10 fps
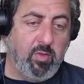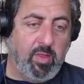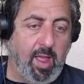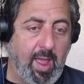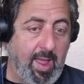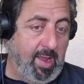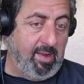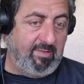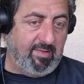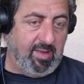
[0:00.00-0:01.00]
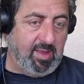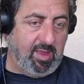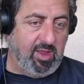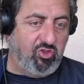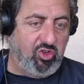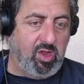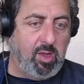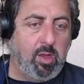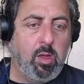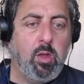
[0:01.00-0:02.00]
The A, C, E, G.